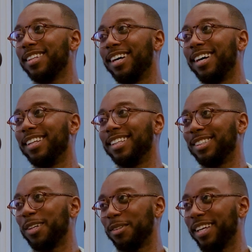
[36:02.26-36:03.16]
Let's
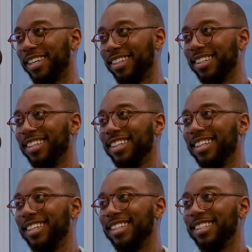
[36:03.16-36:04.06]
start there.
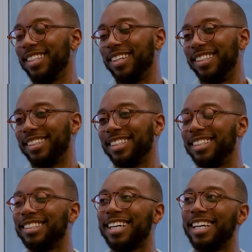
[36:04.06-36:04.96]
Is it
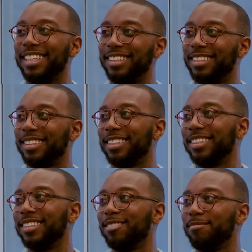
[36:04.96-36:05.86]
designed
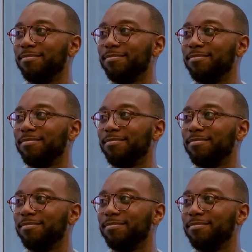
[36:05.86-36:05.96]
to